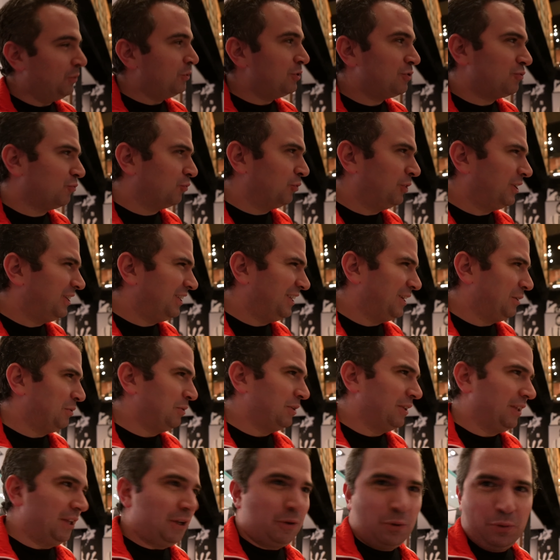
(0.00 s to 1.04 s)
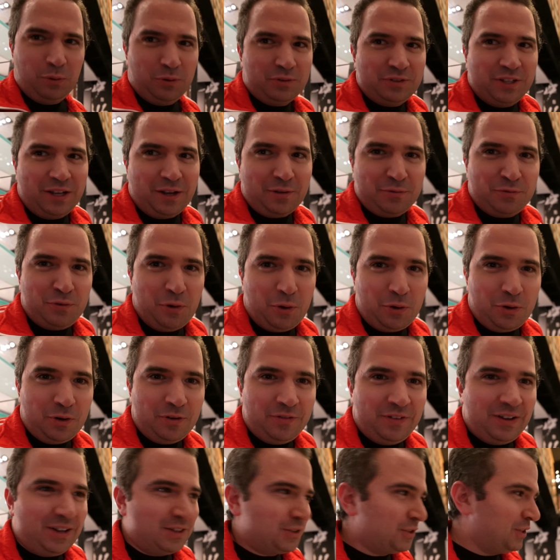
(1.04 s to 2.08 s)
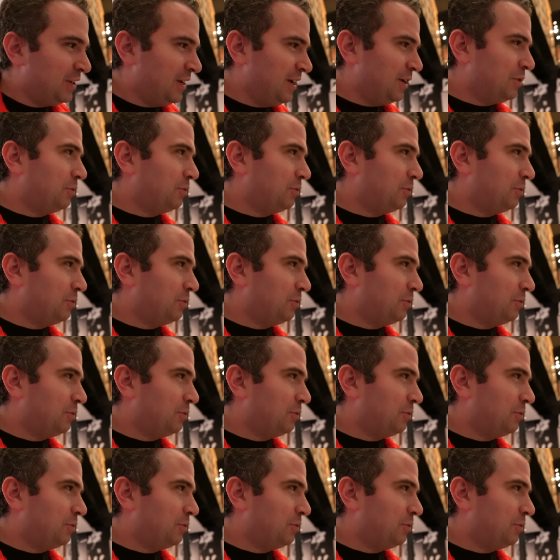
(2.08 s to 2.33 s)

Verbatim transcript: It's really, really cool. Take a photo of us